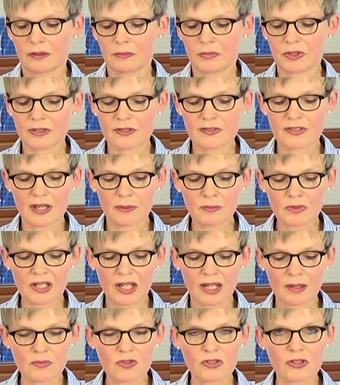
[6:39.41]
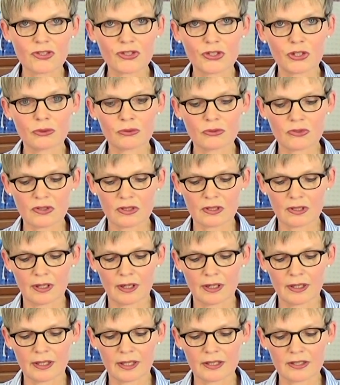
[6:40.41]
because sometimes the students and
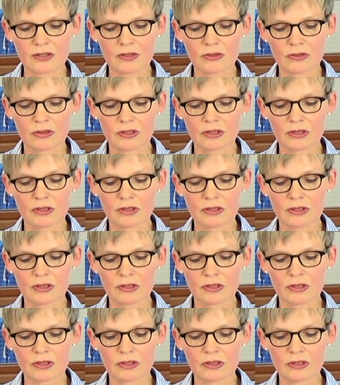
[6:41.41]
I get into